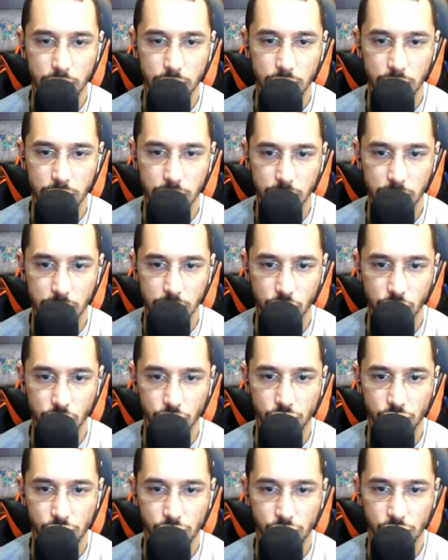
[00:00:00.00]

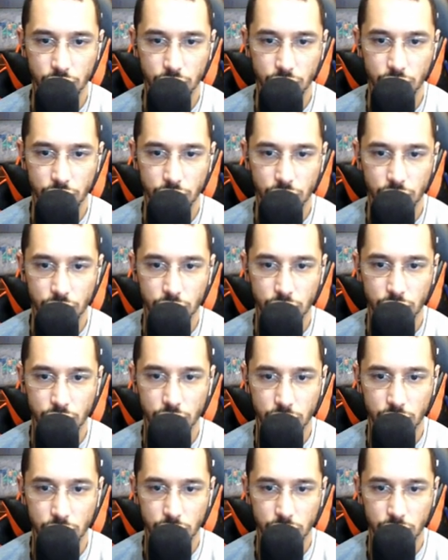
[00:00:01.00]
Nobody speaks.